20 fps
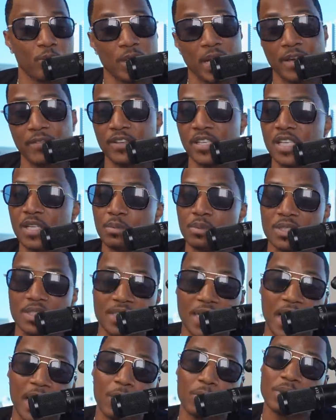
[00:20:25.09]
whatever he was
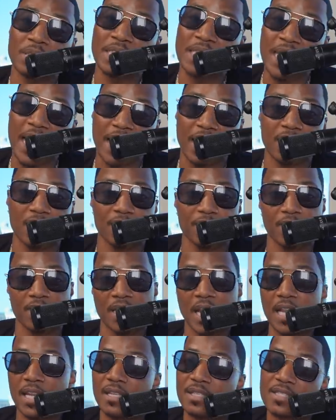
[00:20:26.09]
saying was negative,
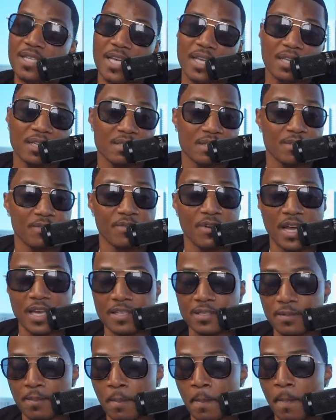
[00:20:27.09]
and I didn't take his
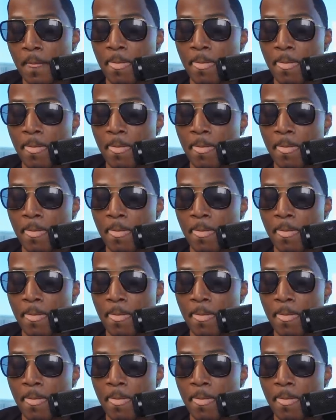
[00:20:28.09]
advice.